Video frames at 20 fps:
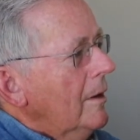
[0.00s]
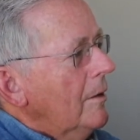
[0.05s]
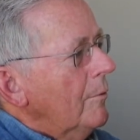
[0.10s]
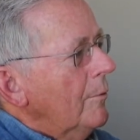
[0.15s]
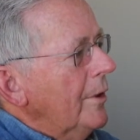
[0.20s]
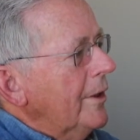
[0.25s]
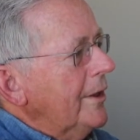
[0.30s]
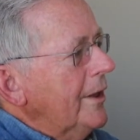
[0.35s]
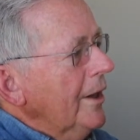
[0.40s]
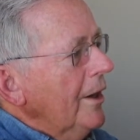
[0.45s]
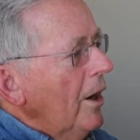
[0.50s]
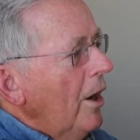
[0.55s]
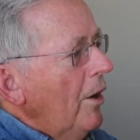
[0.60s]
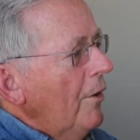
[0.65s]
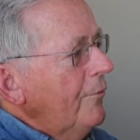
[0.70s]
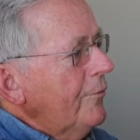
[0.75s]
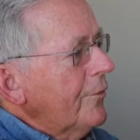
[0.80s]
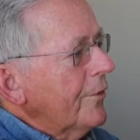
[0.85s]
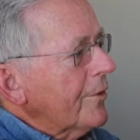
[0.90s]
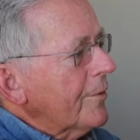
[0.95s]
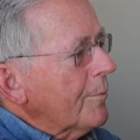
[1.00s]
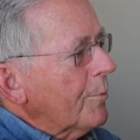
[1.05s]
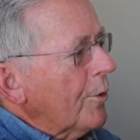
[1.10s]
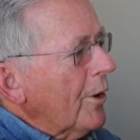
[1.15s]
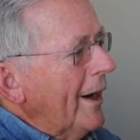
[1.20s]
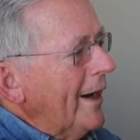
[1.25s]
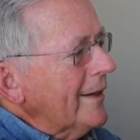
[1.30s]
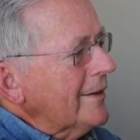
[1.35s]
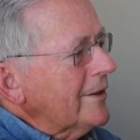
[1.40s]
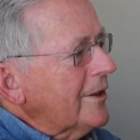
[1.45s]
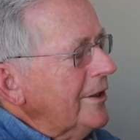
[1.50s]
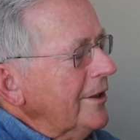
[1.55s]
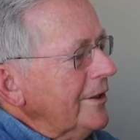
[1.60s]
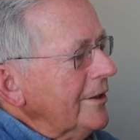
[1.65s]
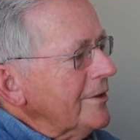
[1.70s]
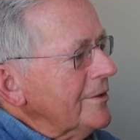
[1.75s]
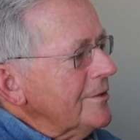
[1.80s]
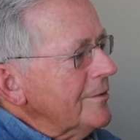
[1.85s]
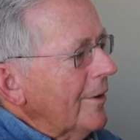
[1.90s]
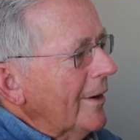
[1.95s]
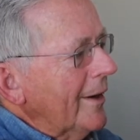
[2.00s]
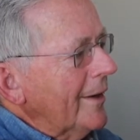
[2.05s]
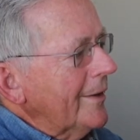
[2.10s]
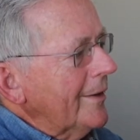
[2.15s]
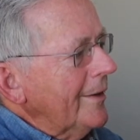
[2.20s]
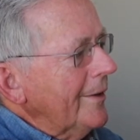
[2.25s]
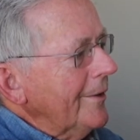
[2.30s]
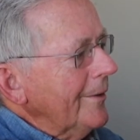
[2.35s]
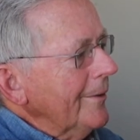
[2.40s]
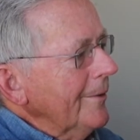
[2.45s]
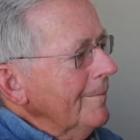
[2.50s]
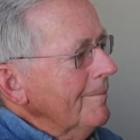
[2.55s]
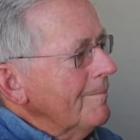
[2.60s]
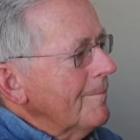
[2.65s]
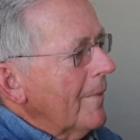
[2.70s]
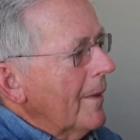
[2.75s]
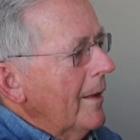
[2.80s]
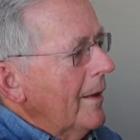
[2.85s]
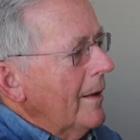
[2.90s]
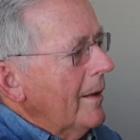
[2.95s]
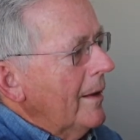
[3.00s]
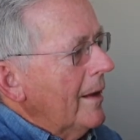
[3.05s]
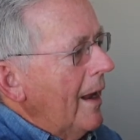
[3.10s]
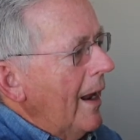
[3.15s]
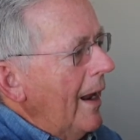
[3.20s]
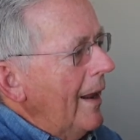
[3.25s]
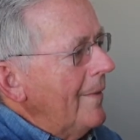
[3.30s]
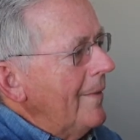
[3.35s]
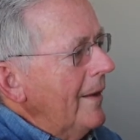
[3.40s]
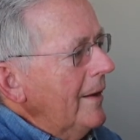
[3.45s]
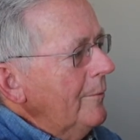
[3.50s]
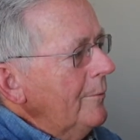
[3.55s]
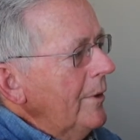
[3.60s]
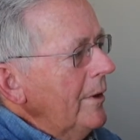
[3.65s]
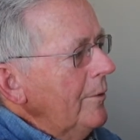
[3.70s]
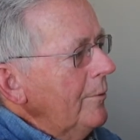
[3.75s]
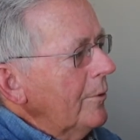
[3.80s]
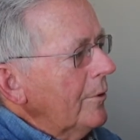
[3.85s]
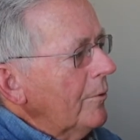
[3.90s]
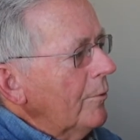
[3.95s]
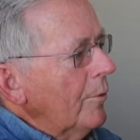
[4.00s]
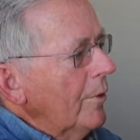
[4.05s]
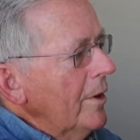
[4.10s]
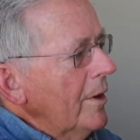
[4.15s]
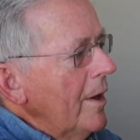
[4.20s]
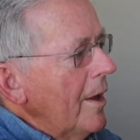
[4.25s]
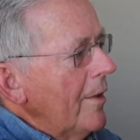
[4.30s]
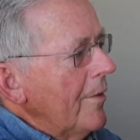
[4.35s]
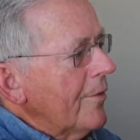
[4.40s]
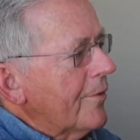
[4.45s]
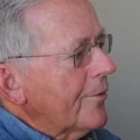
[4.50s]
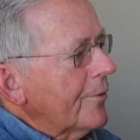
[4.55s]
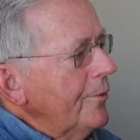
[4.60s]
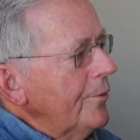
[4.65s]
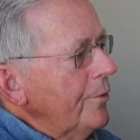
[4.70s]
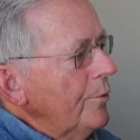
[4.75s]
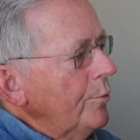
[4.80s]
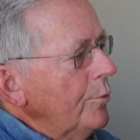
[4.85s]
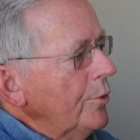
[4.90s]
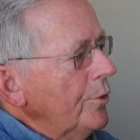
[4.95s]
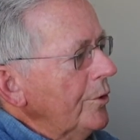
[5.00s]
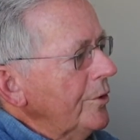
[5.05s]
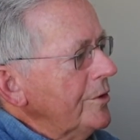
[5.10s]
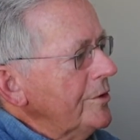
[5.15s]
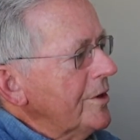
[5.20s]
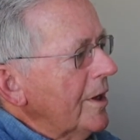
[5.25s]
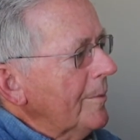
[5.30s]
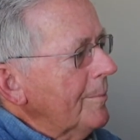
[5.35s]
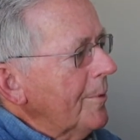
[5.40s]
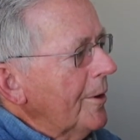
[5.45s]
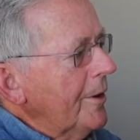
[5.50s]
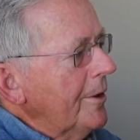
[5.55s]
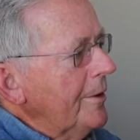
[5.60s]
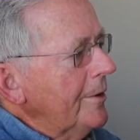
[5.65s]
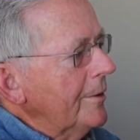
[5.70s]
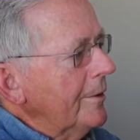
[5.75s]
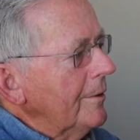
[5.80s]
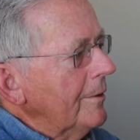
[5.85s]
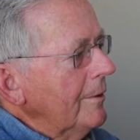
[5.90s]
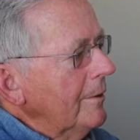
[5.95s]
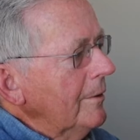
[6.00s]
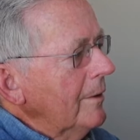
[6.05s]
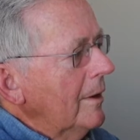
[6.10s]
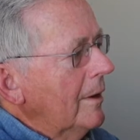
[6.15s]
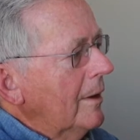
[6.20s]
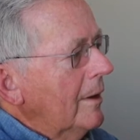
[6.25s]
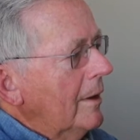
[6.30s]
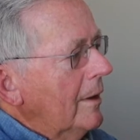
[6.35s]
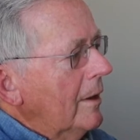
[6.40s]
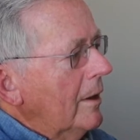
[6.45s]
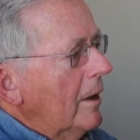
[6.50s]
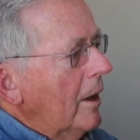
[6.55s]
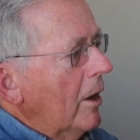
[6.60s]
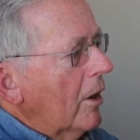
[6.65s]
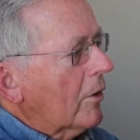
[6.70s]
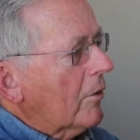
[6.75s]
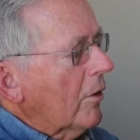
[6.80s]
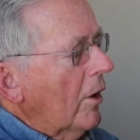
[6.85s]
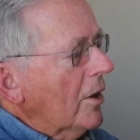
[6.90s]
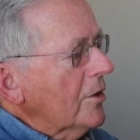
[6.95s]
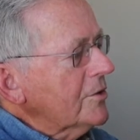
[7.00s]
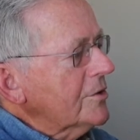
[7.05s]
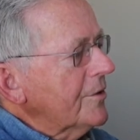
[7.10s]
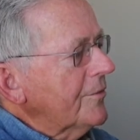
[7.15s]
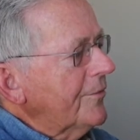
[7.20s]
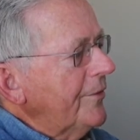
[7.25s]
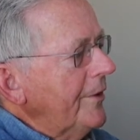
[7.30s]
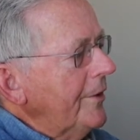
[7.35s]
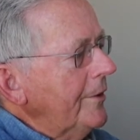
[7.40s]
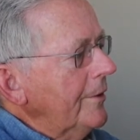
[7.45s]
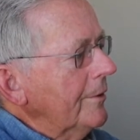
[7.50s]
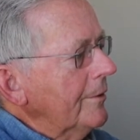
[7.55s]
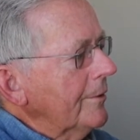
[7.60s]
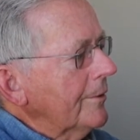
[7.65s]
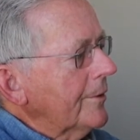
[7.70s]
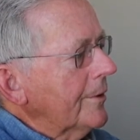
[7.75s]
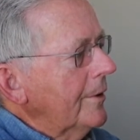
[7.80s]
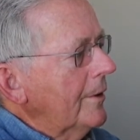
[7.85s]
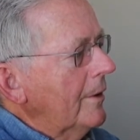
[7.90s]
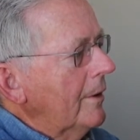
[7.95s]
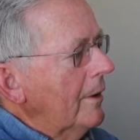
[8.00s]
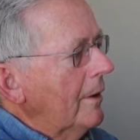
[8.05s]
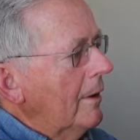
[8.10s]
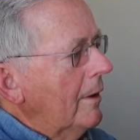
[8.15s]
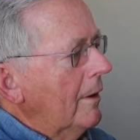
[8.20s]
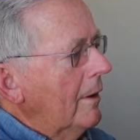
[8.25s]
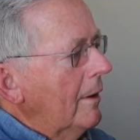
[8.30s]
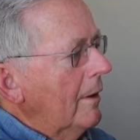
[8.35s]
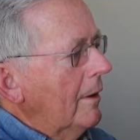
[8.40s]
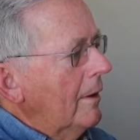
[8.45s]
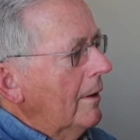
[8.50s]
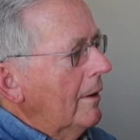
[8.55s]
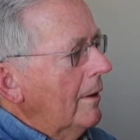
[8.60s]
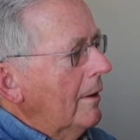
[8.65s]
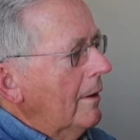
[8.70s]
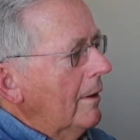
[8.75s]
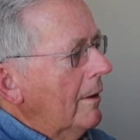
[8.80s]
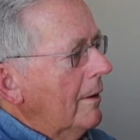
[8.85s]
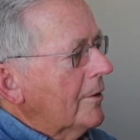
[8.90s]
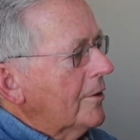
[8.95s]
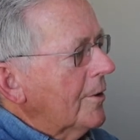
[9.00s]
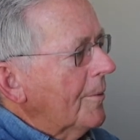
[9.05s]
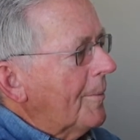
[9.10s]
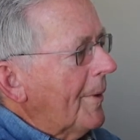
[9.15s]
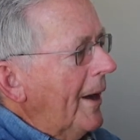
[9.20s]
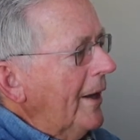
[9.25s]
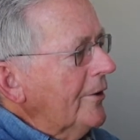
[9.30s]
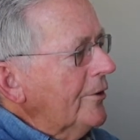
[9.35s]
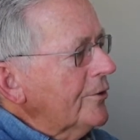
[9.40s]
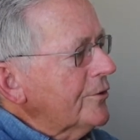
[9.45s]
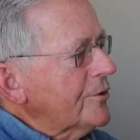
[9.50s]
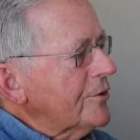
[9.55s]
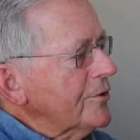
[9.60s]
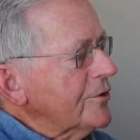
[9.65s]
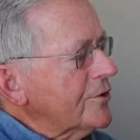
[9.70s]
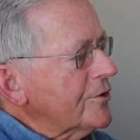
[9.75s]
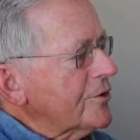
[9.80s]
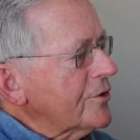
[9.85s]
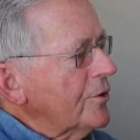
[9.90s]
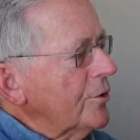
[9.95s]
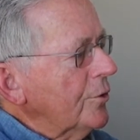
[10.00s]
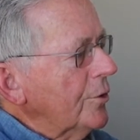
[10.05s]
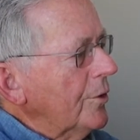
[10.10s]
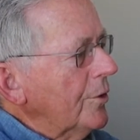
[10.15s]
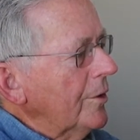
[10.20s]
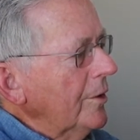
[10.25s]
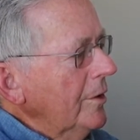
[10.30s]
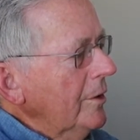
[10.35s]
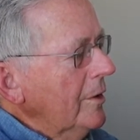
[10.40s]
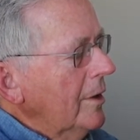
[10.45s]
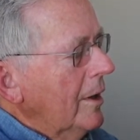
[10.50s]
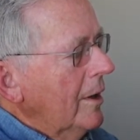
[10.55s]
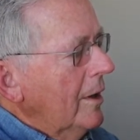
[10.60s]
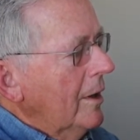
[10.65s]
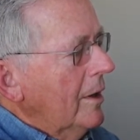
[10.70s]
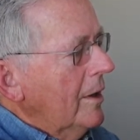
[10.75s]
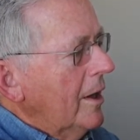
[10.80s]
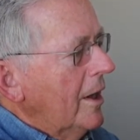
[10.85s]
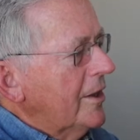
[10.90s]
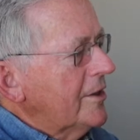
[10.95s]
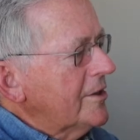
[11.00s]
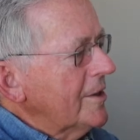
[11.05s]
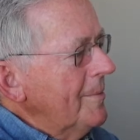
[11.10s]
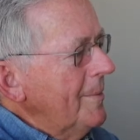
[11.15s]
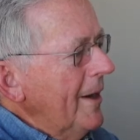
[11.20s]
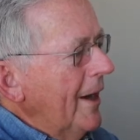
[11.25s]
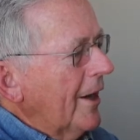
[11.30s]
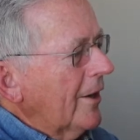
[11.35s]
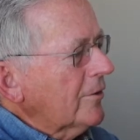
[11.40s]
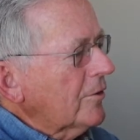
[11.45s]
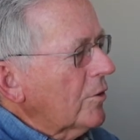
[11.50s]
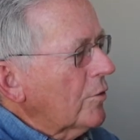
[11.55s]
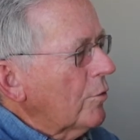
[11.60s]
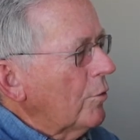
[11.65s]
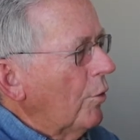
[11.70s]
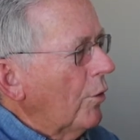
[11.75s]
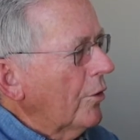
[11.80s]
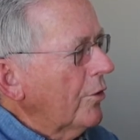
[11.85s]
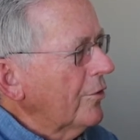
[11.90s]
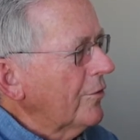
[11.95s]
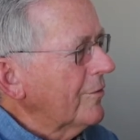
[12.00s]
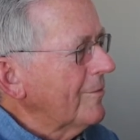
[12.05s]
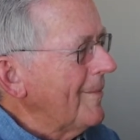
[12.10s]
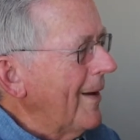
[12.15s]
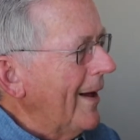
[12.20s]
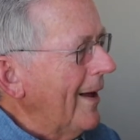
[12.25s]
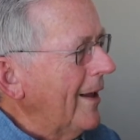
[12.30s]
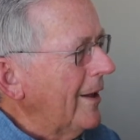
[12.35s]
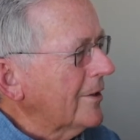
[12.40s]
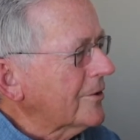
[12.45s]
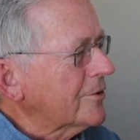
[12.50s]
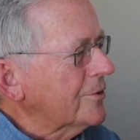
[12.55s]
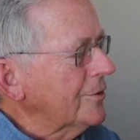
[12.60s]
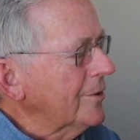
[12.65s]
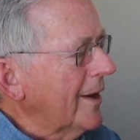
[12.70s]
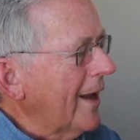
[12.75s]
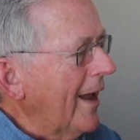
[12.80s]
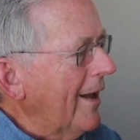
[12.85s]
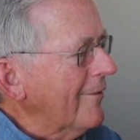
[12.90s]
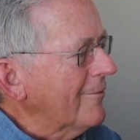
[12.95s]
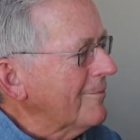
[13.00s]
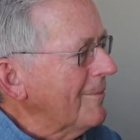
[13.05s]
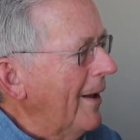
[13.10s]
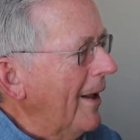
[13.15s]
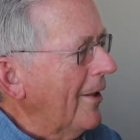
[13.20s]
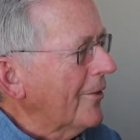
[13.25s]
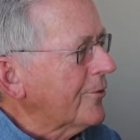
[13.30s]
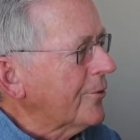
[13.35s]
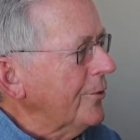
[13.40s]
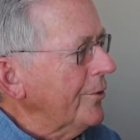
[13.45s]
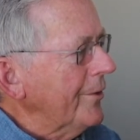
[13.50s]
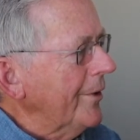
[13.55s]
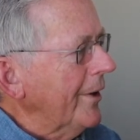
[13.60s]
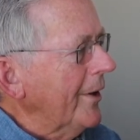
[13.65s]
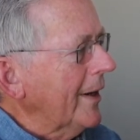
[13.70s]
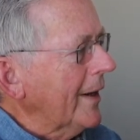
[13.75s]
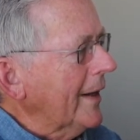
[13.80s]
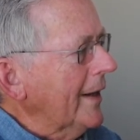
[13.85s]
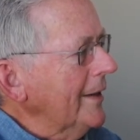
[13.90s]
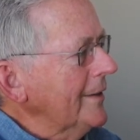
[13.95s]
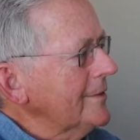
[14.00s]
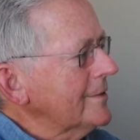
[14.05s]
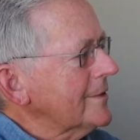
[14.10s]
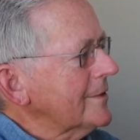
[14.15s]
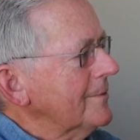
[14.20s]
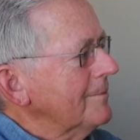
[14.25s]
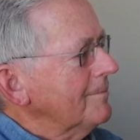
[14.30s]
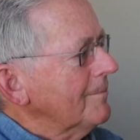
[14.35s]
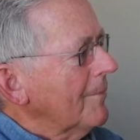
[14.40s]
we'd get off with the Pratt kids right here, and then we would run through the woods, up a hill, across a field, to Patterson's store. It's about a quarter of a mile to a half mile through there, I guess.